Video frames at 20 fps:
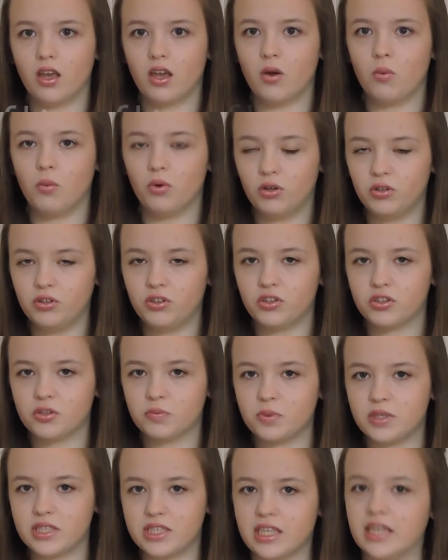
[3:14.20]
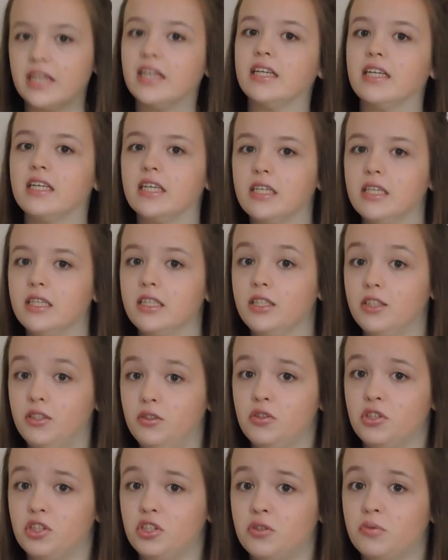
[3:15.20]
100%
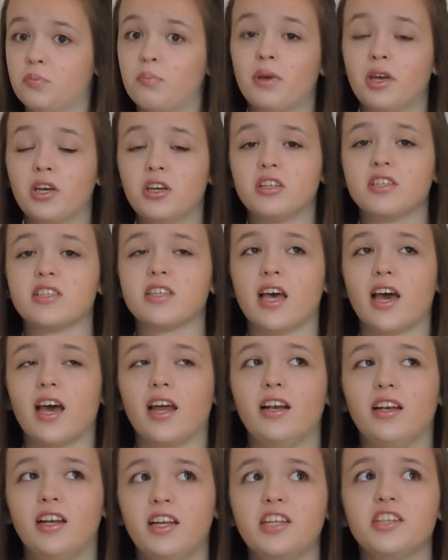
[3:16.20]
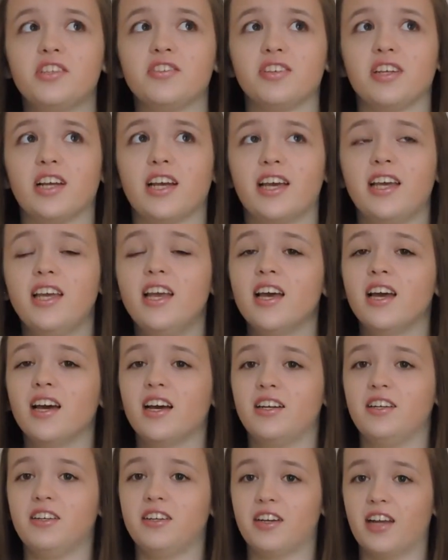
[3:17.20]
YouTube, because I literally,
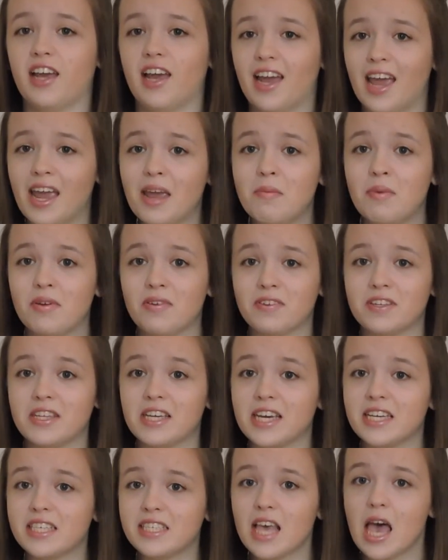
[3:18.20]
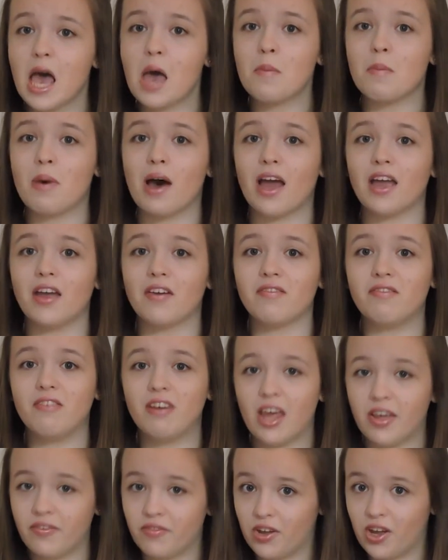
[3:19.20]
and you're going to hate me for this, but I have
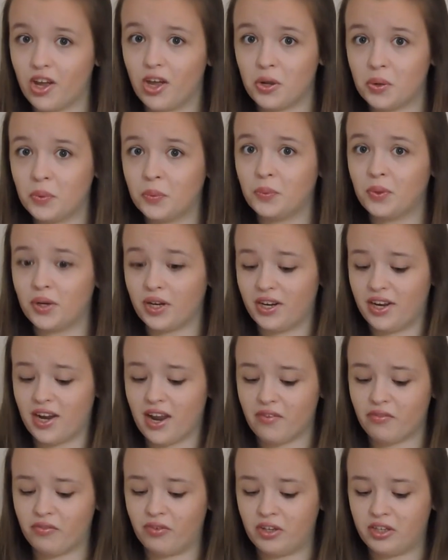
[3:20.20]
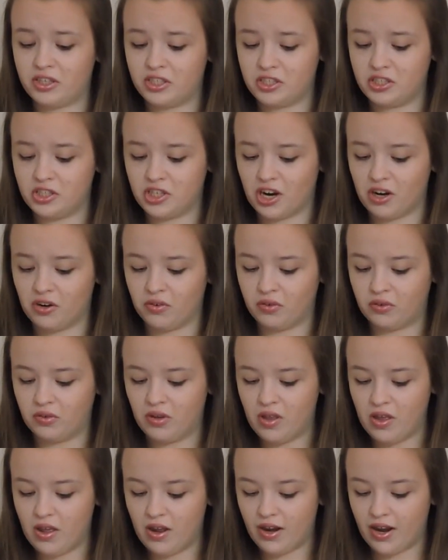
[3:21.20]
never owned a Netflix channel.
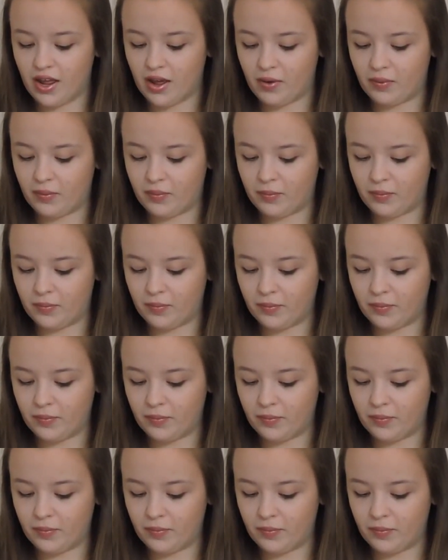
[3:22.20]
Now,